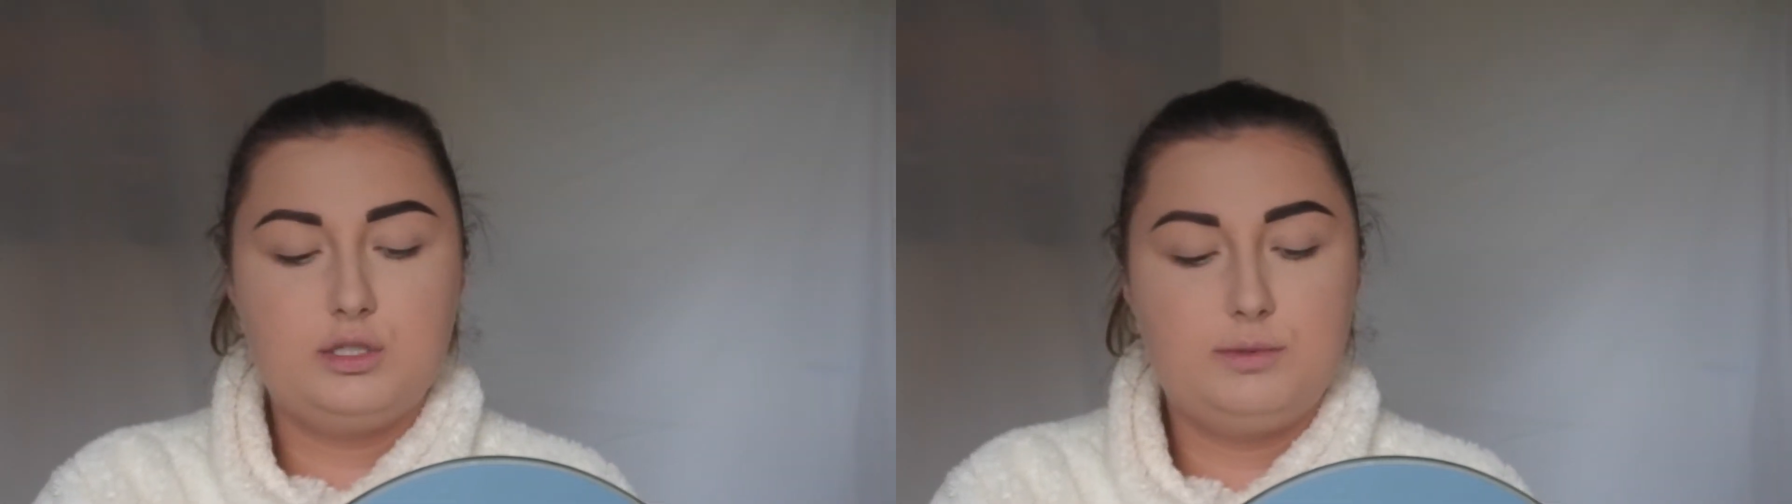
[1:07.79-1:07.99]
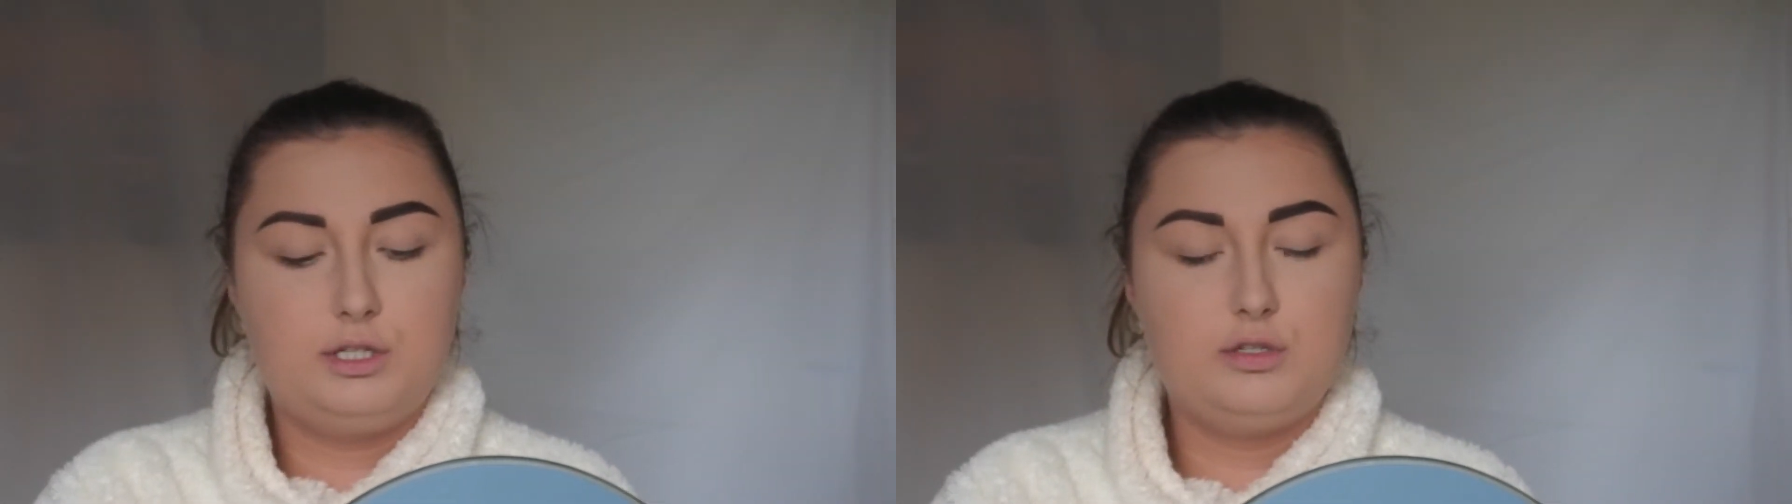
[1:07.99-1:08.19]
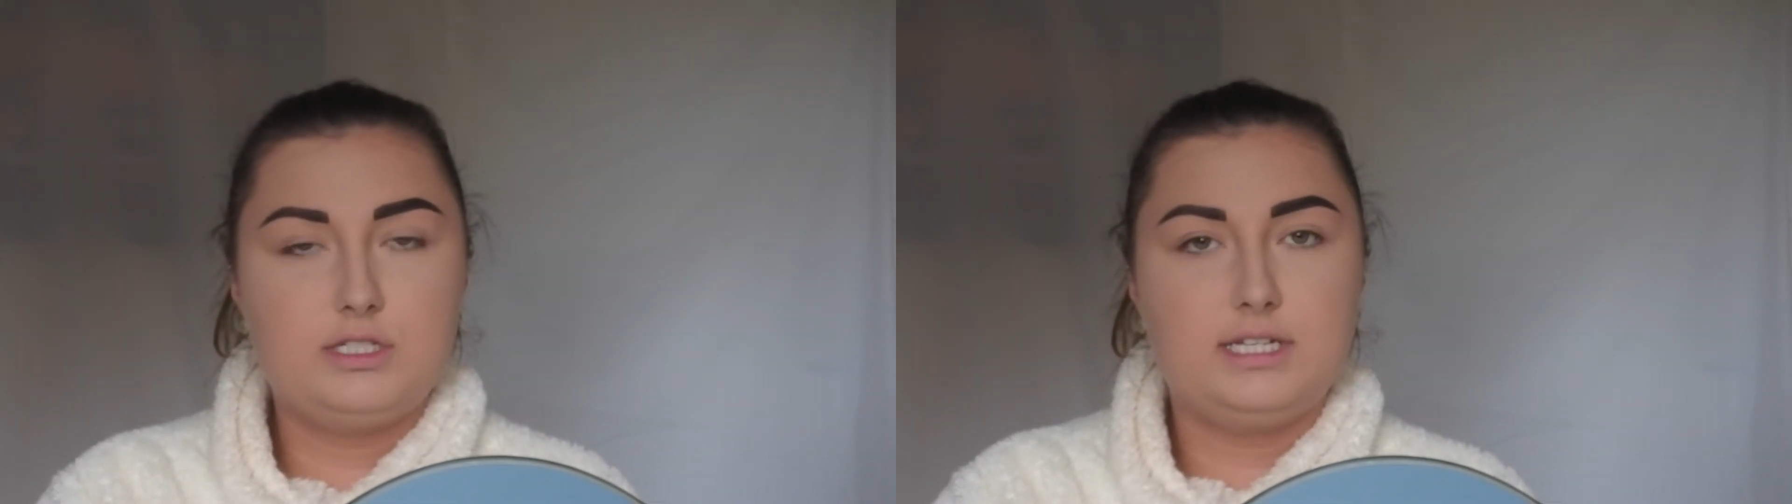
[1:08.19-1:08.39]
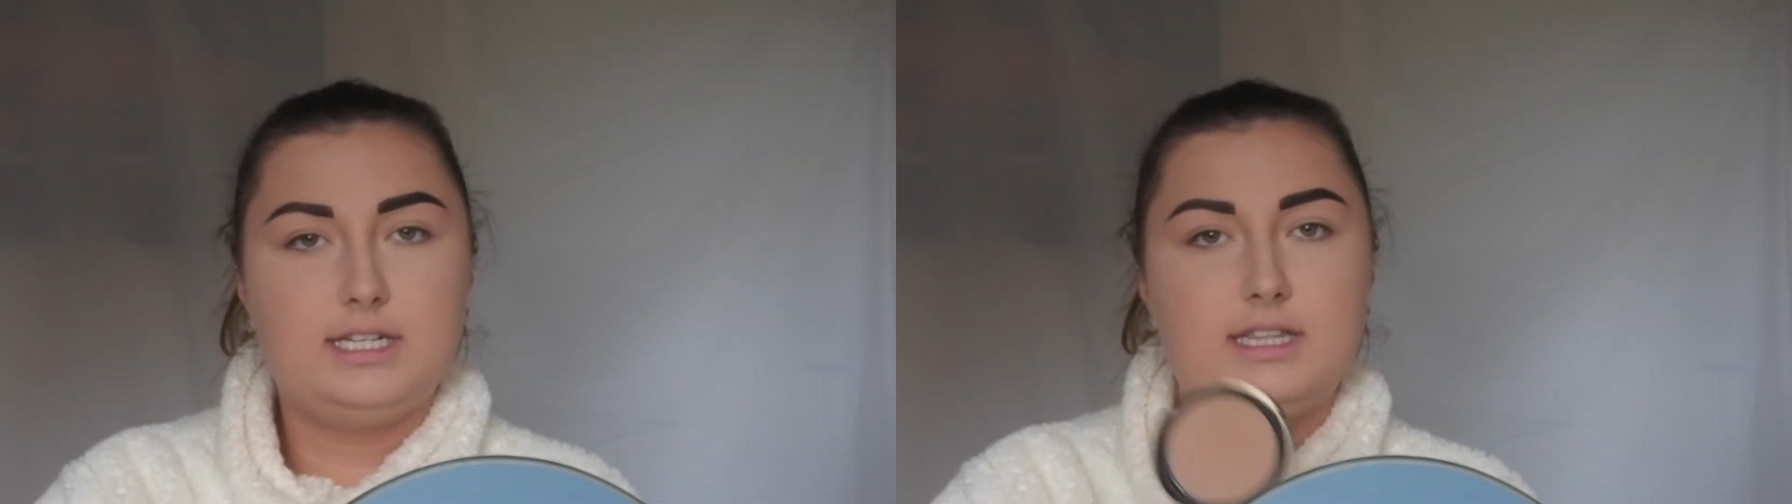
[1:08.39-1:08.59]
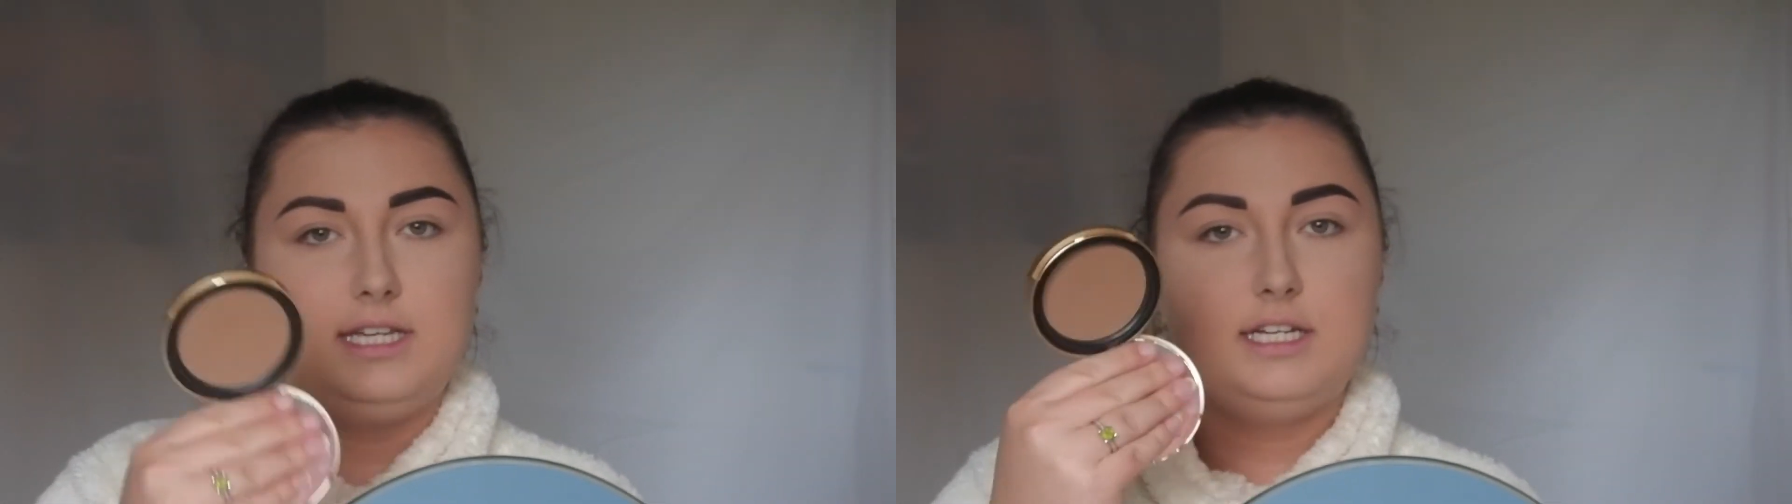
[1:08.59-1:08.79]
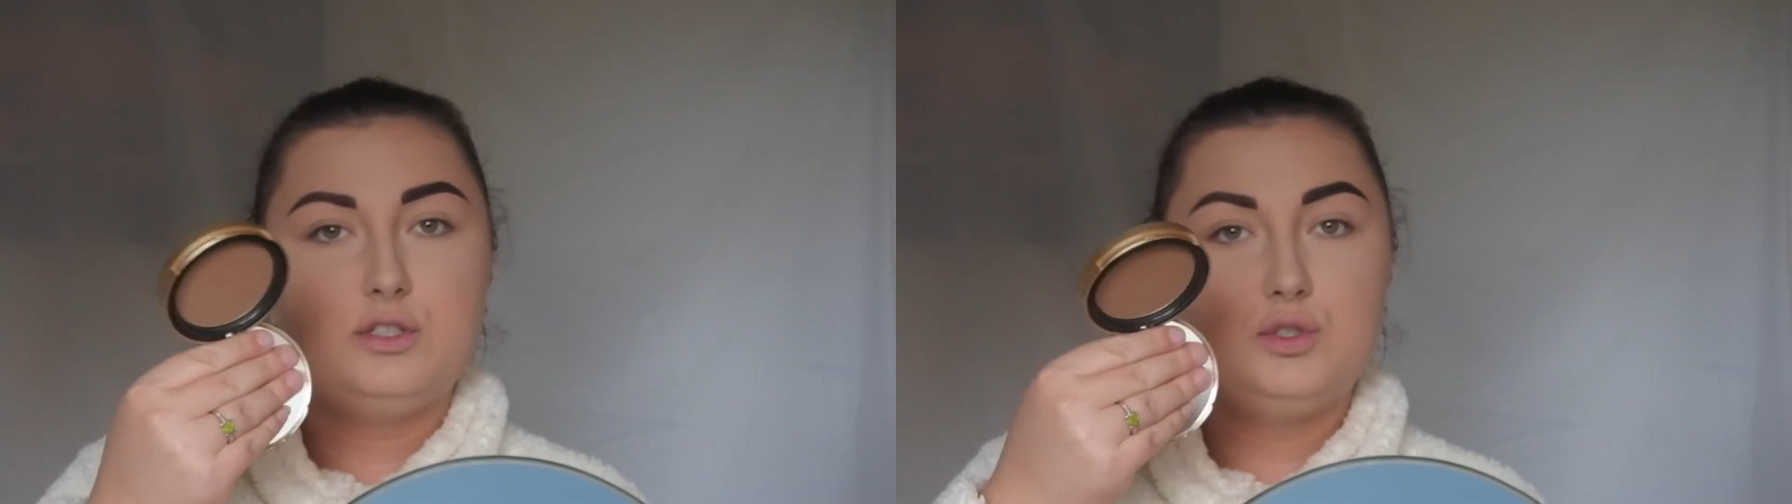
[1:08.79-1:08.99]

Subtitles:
to be using the